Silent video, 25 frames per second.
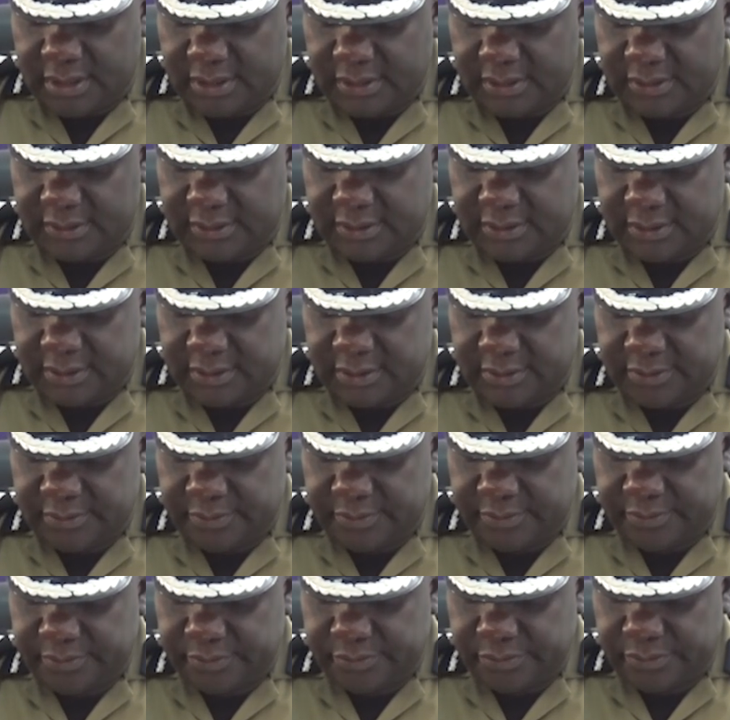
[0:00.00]
these uh,
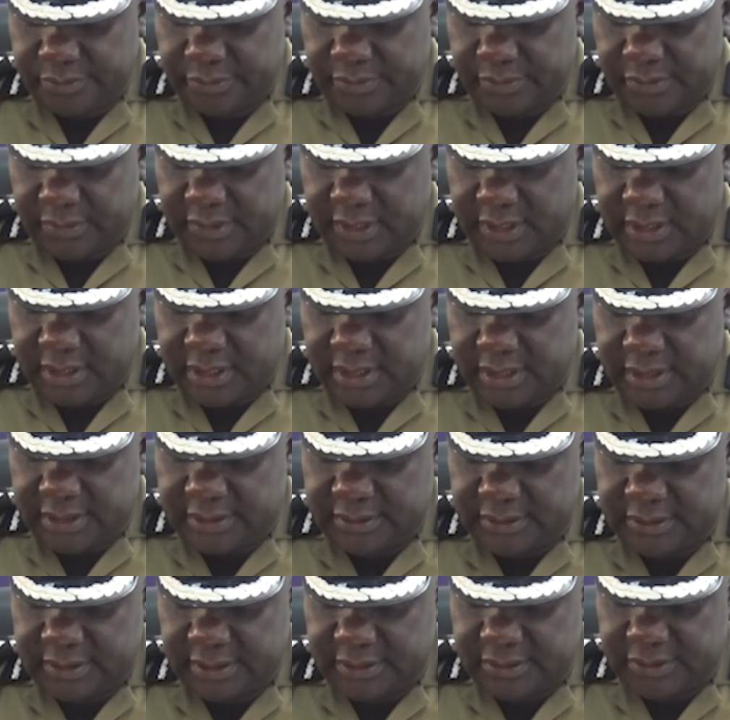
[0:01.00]

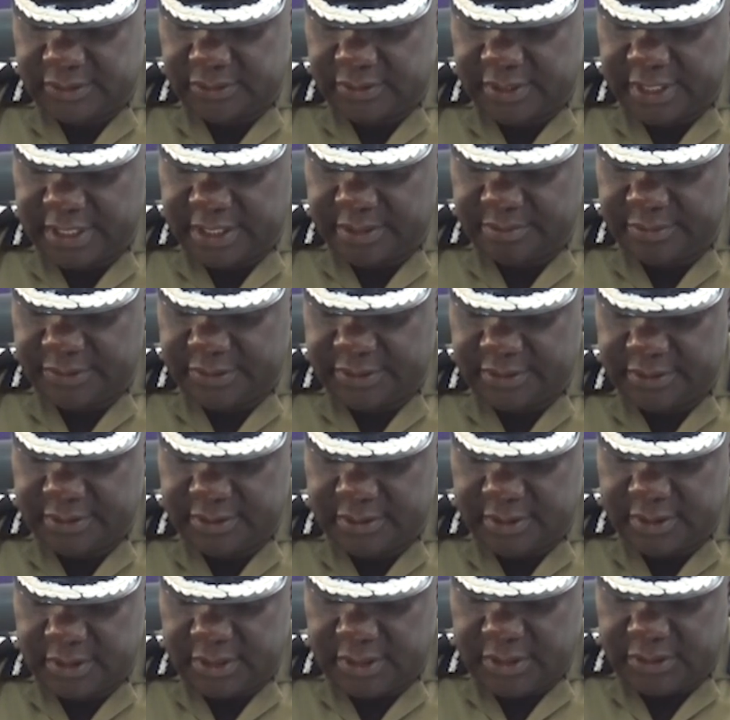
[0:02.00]
sex crimes.
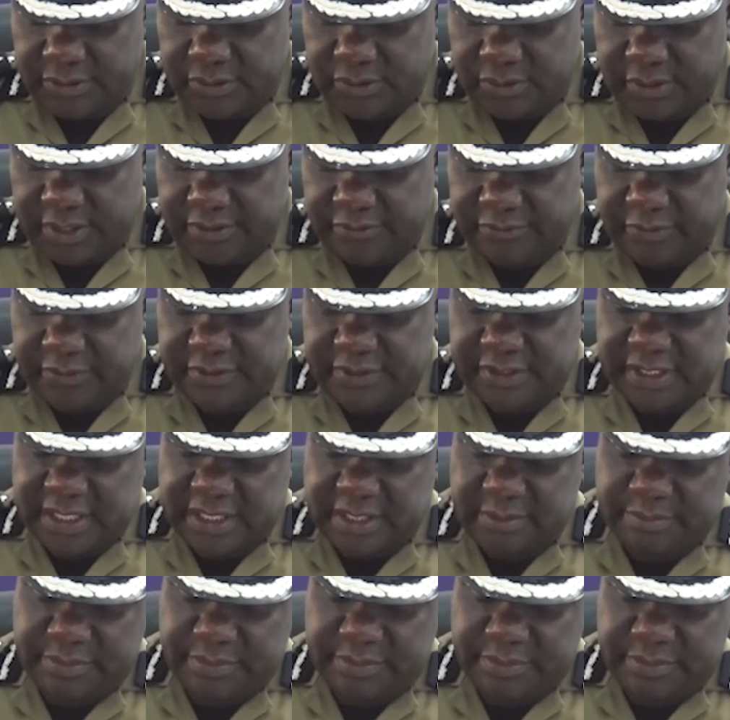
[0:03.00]
So efforts are in